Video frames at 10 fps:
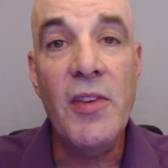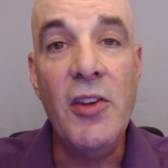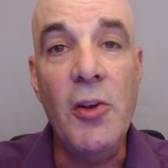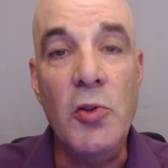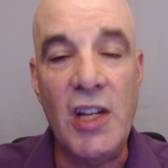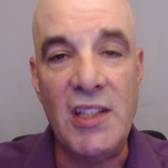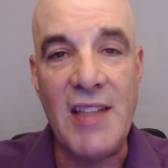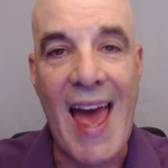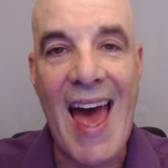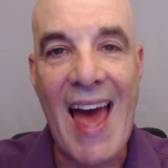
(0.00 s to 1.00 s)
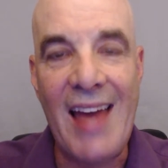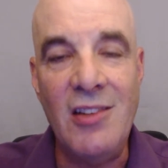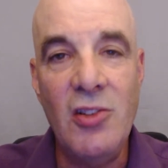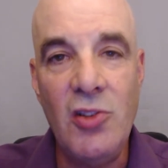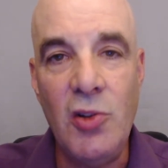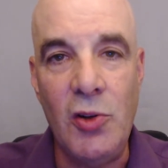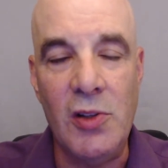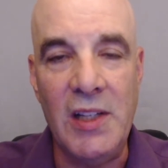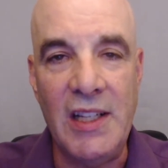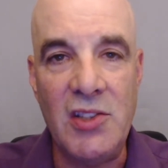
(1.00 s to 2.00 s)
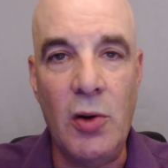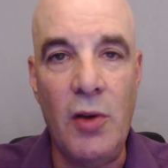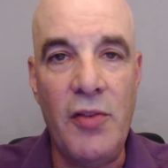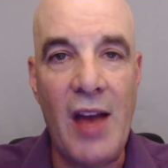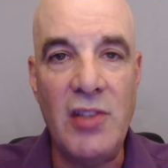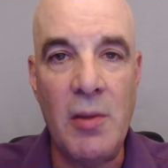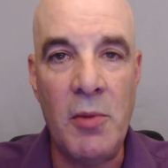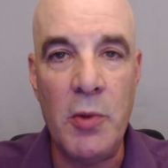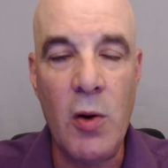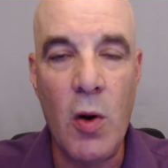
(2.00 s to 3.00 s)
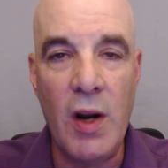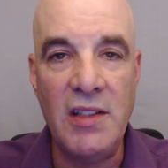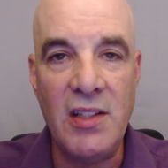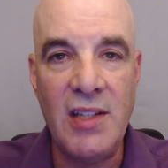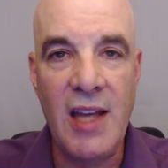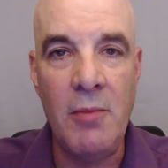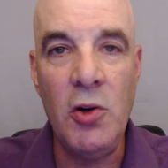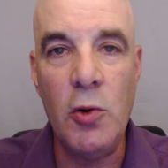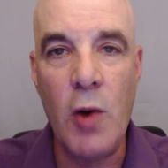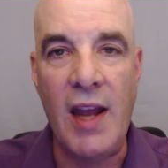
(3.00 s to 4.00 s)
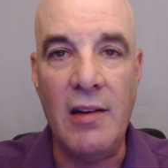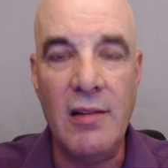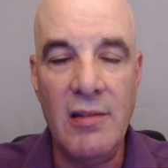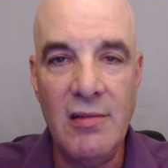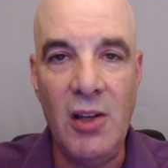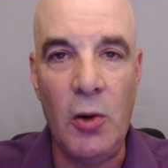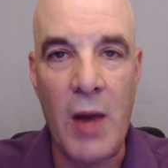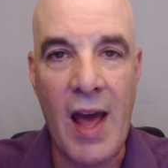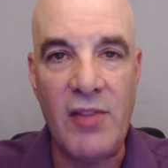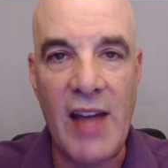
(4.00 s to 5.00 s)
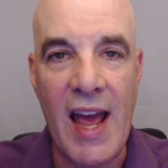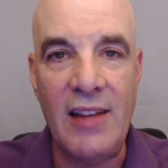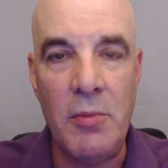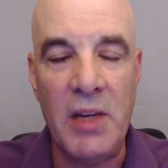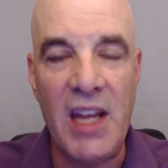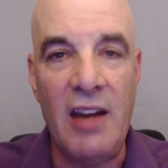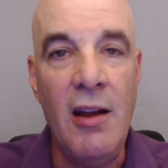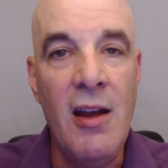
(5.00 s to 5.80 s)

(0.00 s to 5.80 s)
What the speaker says: You just add to your list. So if you have some of the recordings the same, great. You don't have to add them again.